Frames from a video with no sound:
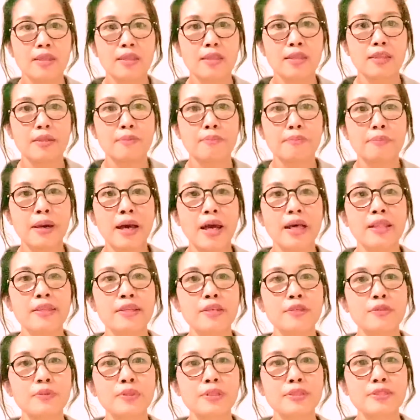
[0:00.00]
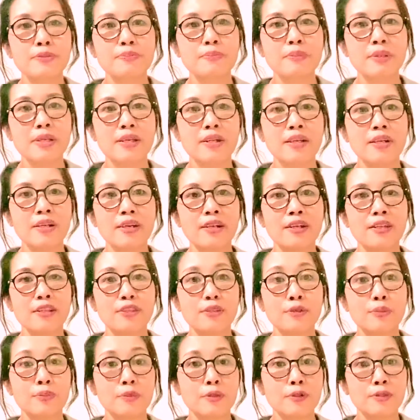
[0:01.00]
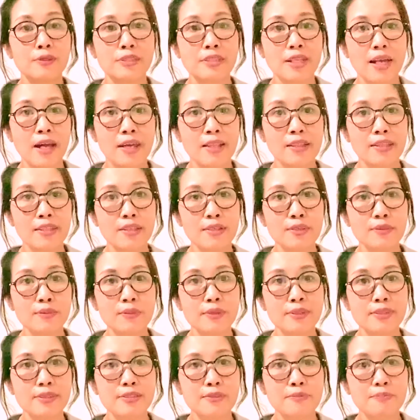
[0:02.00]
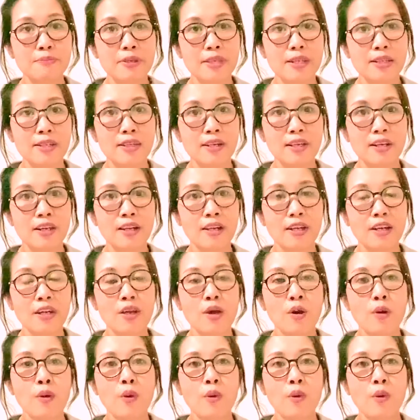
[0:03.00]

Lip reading: the bilingual speaker, the multilingual speaker,